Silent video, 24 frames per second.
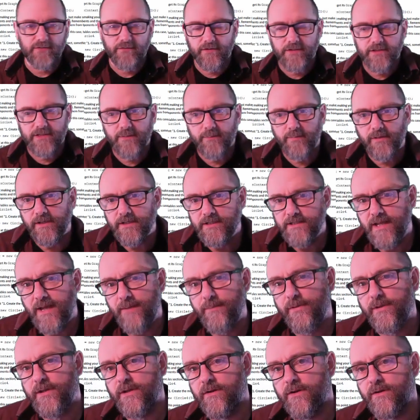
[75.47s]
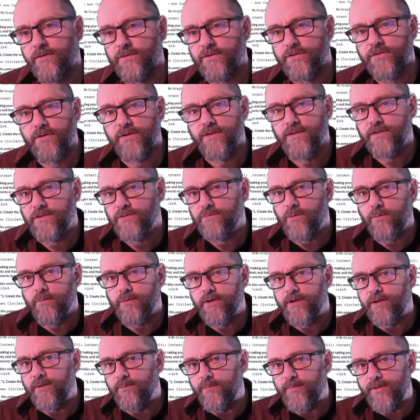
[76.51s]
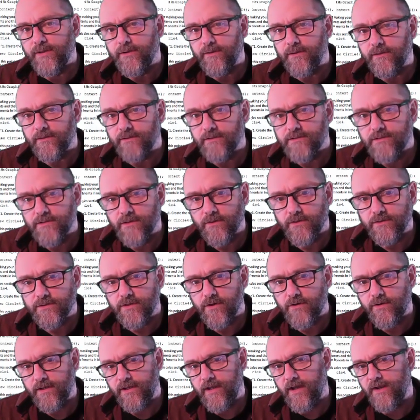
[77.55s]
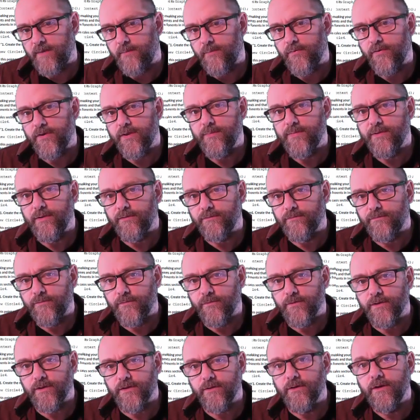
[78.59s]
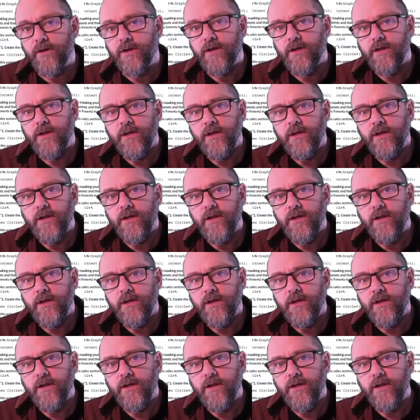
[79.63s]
There's a very simple example here on the screen. This is what we're going to build. So it's already kind of pre-built for you.